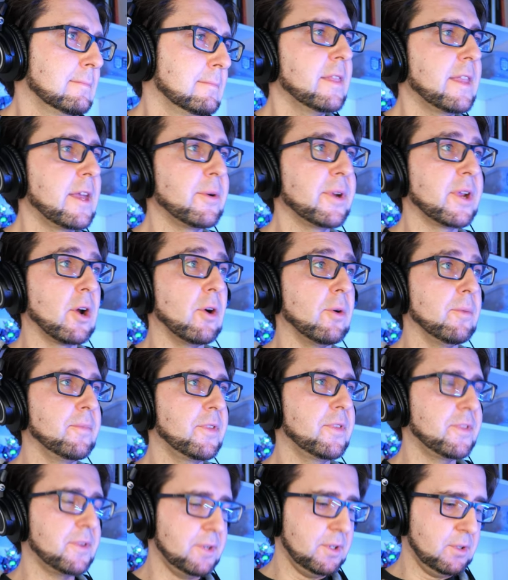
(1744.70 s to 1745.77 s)
There we go,
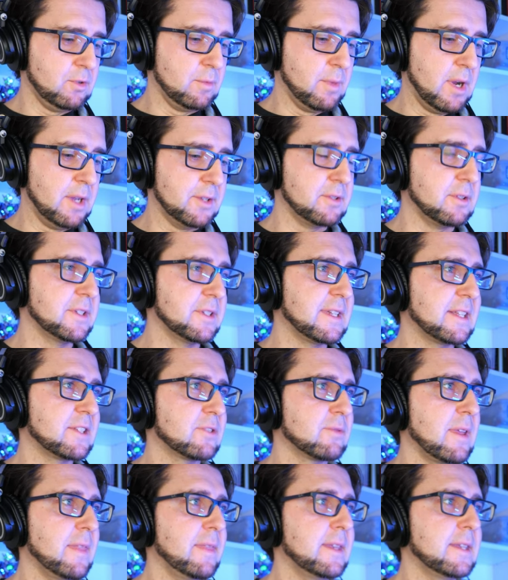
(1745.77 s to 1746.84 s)
32 modules. Let's
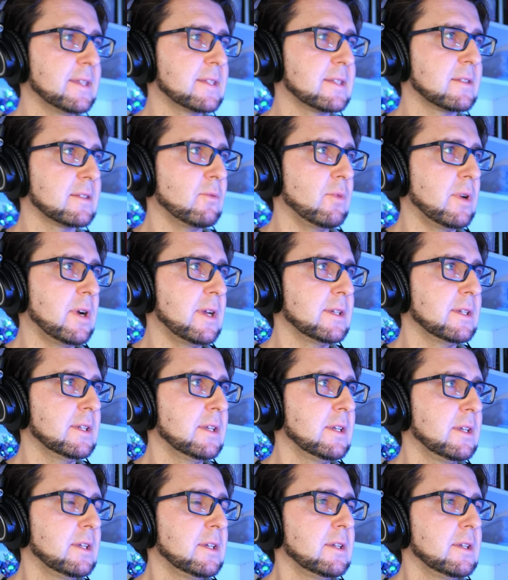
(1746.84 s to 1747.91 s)
run this one,
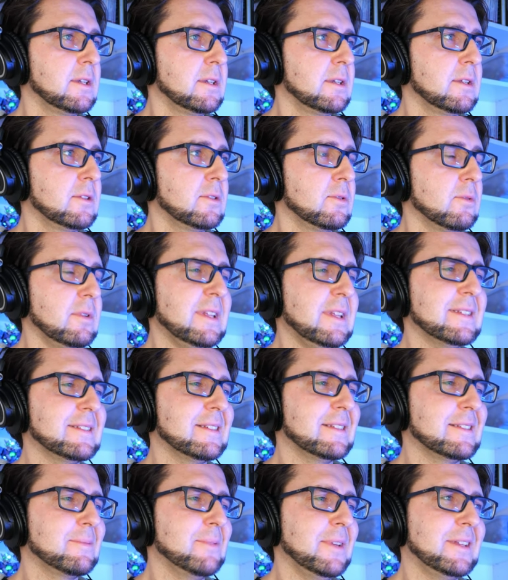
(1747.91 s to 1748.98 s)
two. Let's
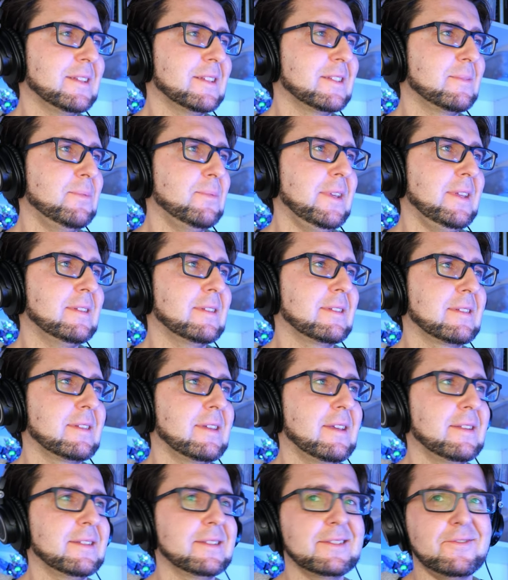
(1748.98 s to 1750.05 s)
just make the speed
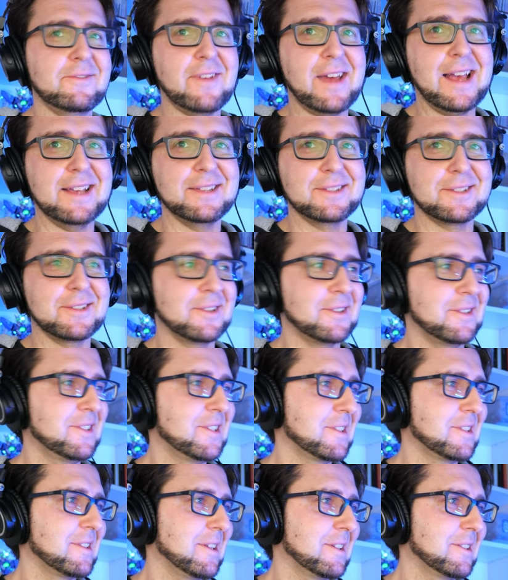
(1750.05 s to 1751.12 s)
faster,
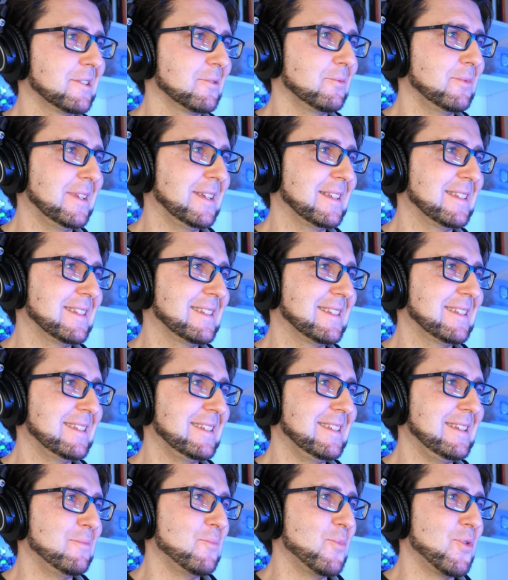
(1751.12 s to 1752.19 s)
just like so we can
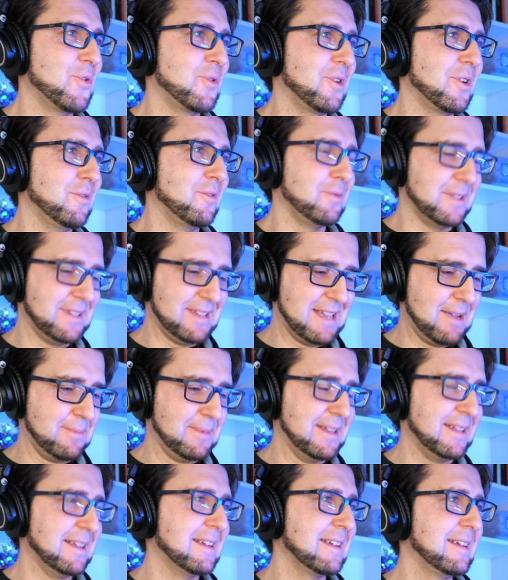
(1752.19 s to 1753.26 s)
see more of what's
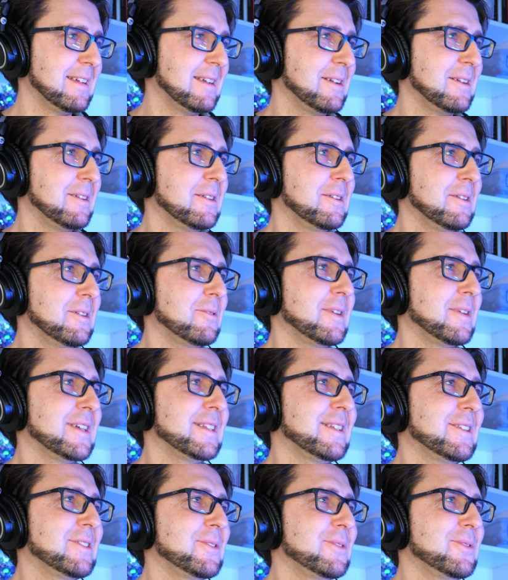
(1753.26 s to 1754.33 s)
happening.
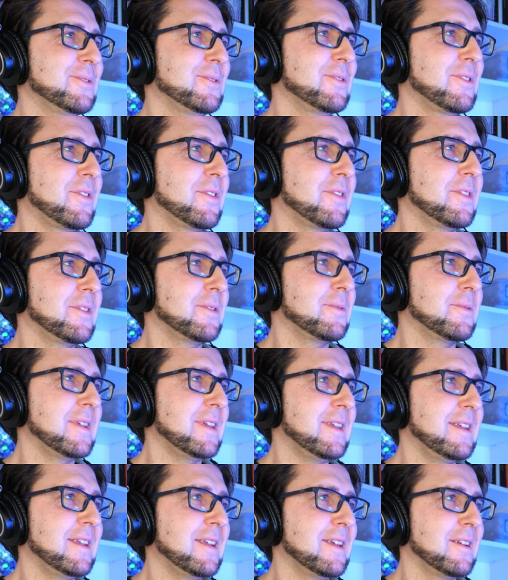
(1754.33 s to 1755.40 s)
One, two,
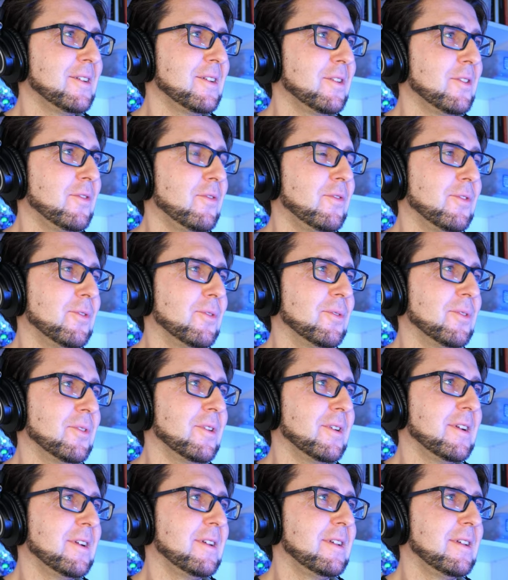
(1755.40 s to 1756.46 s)
three,
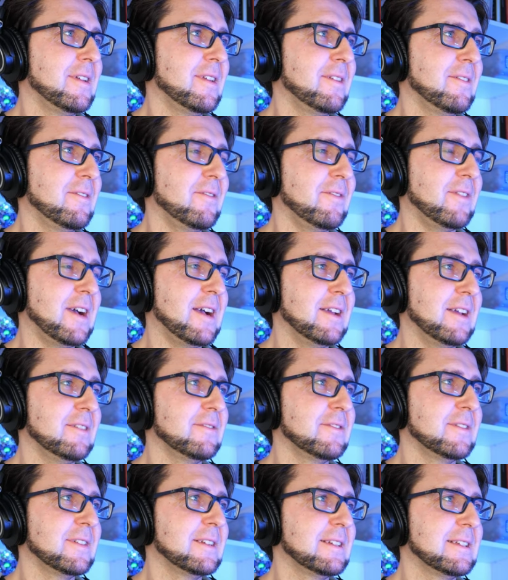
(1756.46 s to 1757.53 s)
four, five,
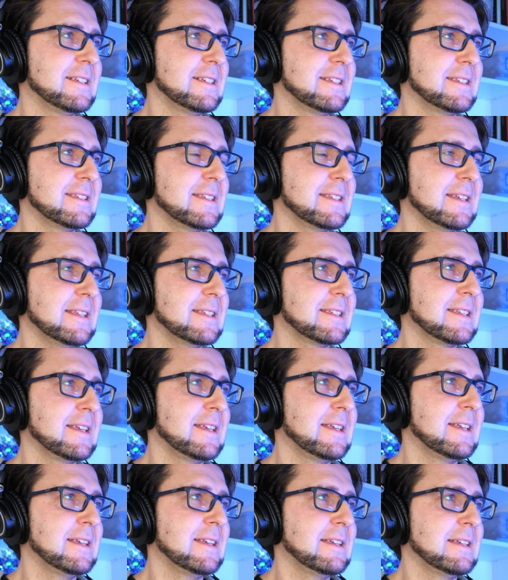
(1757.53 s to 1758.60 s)
six,
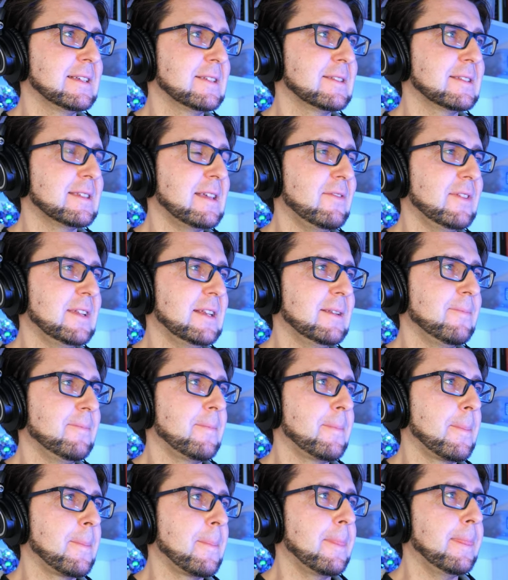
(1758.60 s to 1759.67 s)
seven,
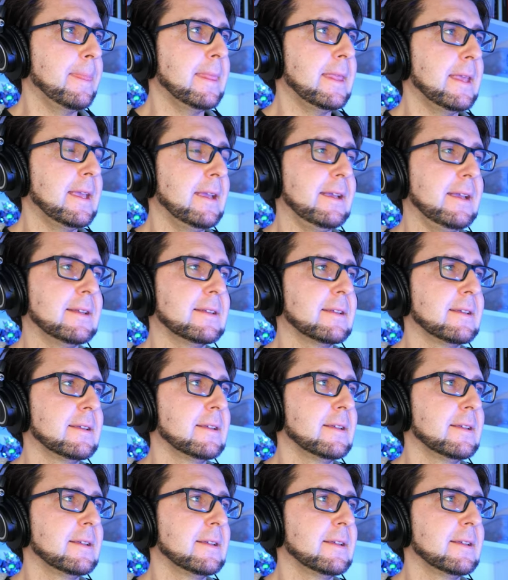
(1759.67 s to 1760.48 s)
eight,